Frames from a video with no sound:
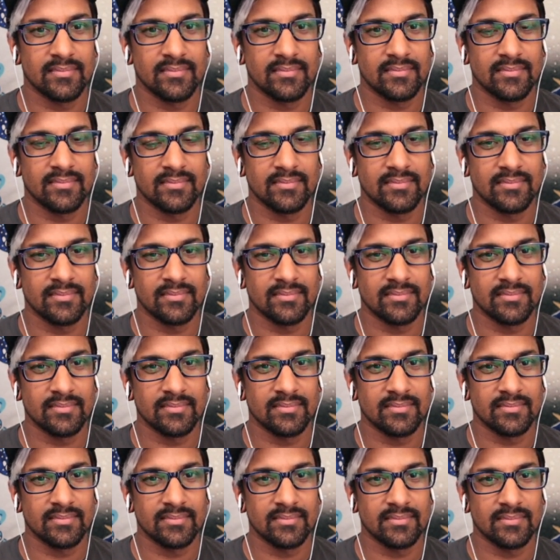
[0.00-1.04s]

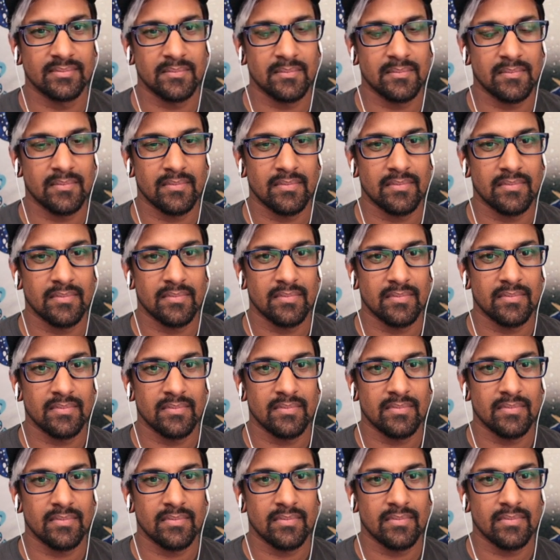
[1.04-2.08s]

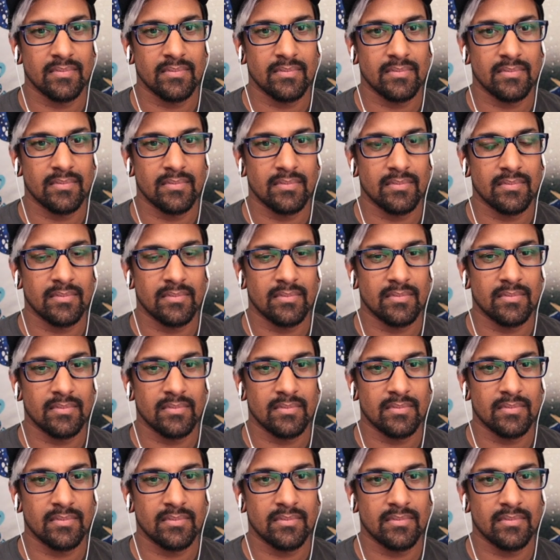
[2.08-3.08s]
This person isn't speaking.